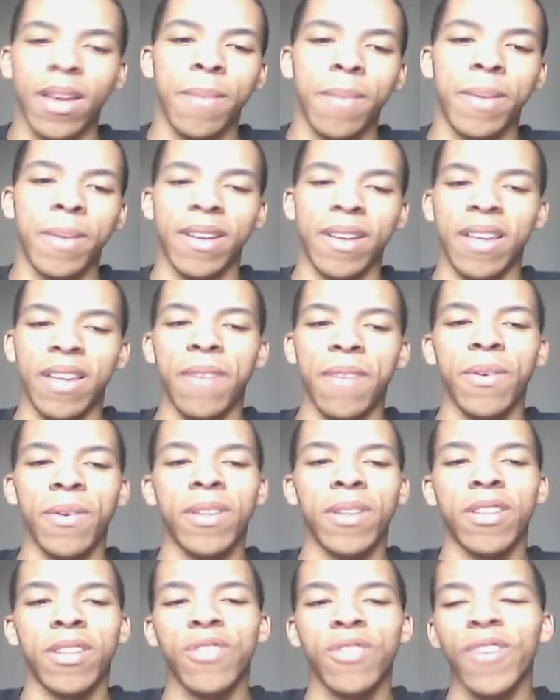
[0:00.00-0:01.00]
Because even
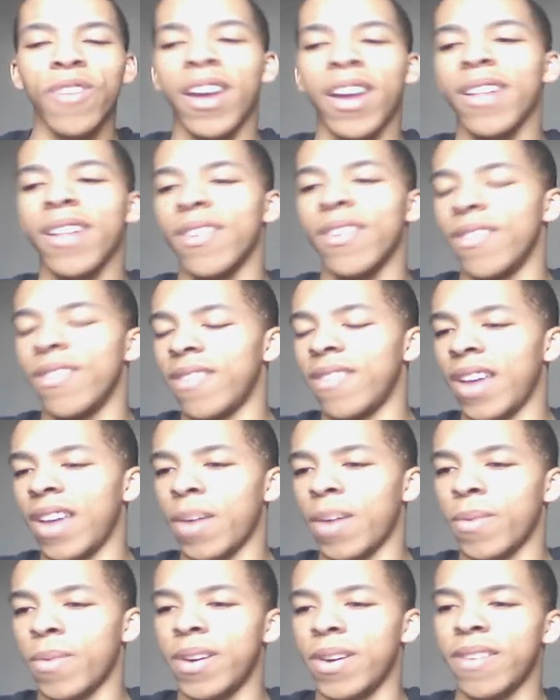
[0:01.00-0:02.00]
in the trailers, like
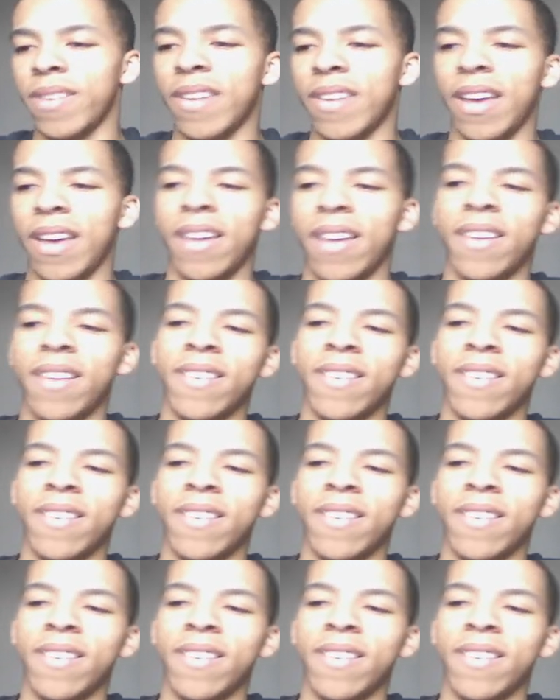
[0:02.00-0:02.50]
where it's set,